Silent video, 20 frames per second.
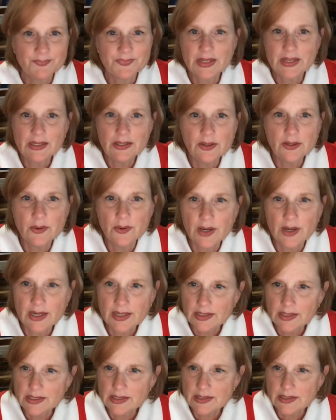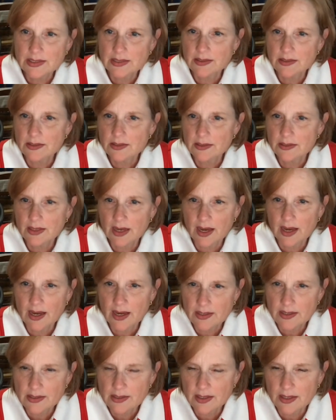I considered
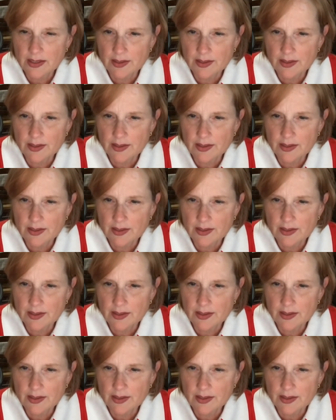that.